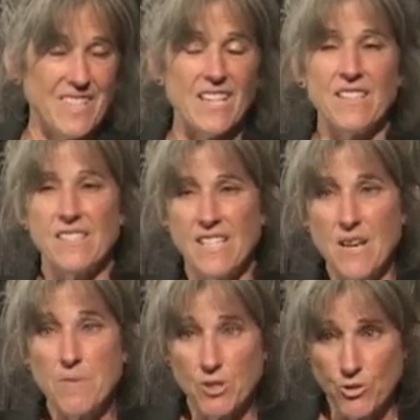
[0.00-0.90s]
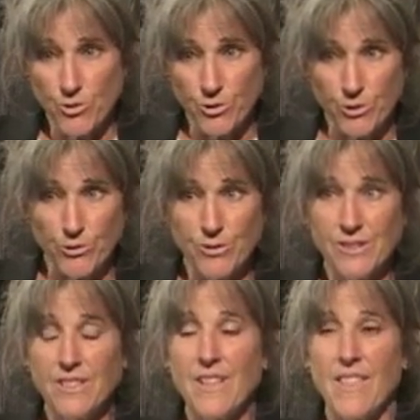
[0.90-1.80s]
And the same is true
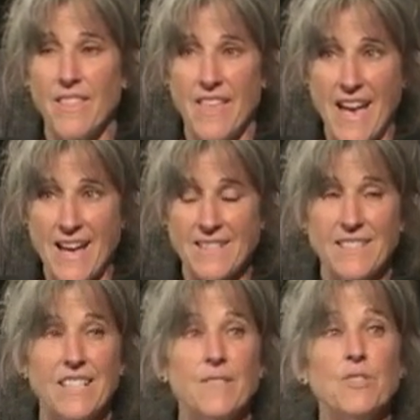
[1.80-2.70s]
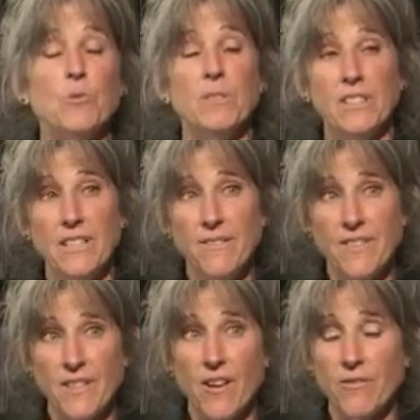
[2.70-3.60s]
that if you
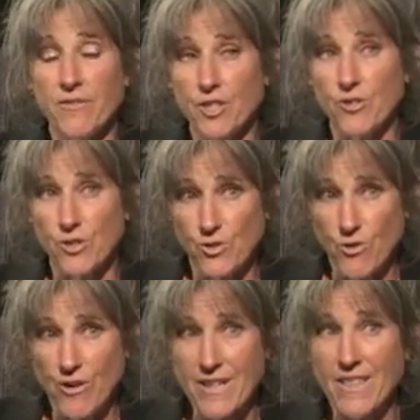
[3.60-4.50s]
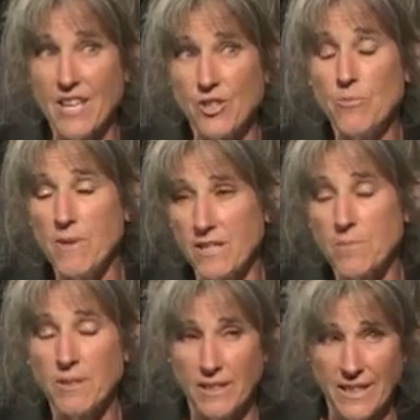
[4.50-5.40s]
believe the official story, then you must
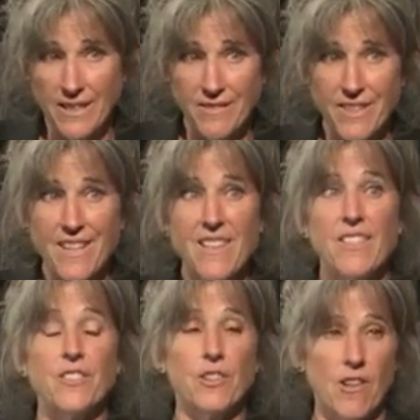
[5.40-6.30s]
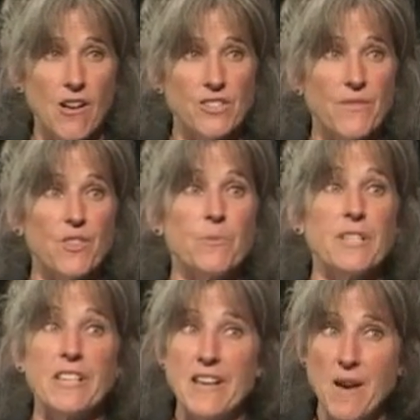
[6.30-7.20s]
believe that the laws of
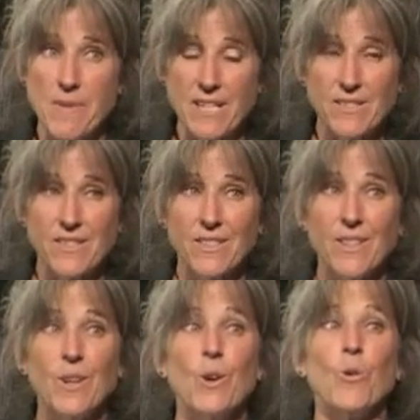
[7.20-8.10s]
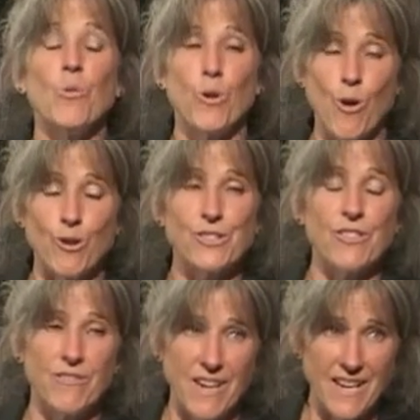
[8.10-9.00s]
thermodynamics were
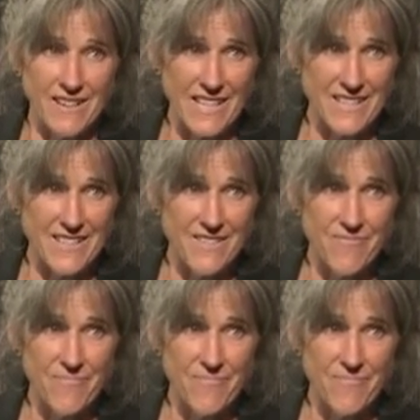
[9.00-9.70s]
also violated.